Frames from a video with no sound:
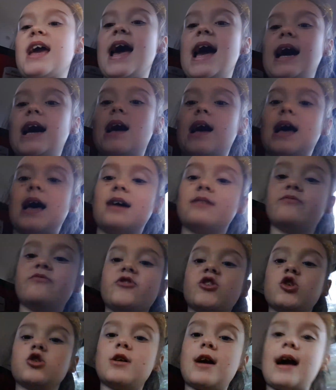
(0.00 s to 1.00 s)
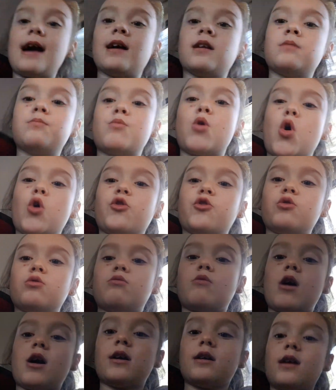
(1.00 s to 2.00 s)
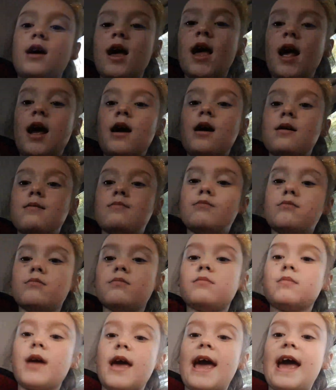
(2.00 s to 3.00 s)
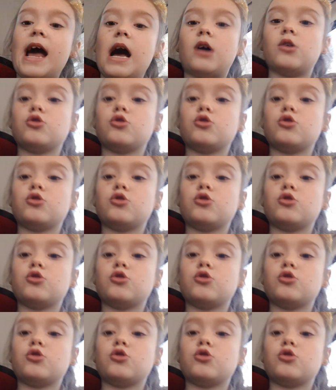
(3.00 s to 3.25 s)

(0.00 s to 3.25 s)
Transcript: have you had more than one house?